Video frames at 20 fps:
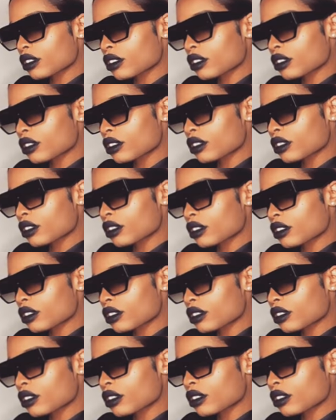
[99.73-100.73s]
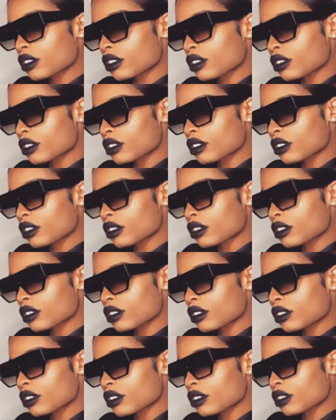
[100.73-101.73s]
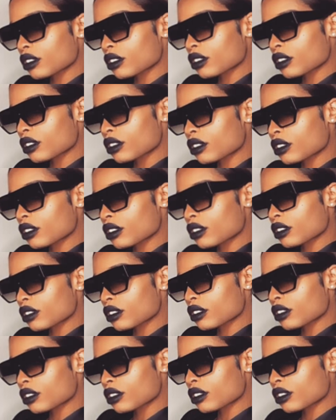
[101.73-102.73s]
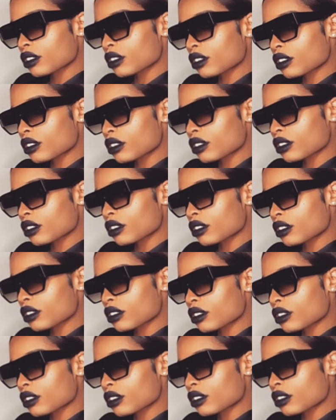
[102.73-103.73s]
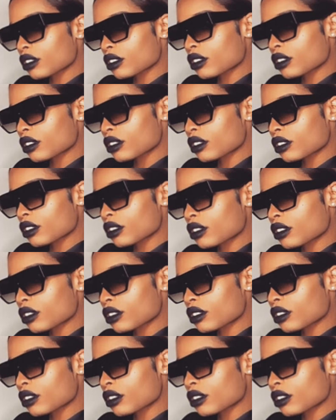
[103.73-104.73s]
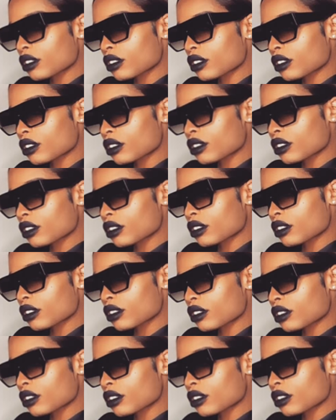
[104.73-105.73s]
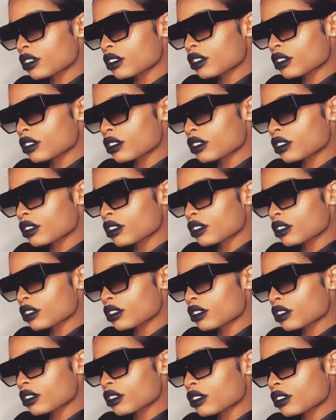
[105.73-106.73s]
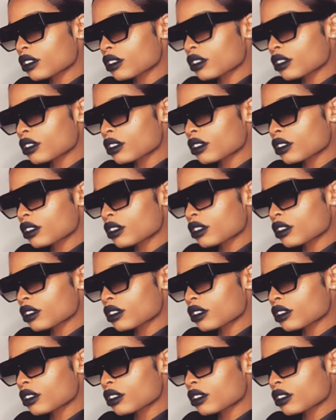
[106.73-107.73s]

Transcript: (not speaking)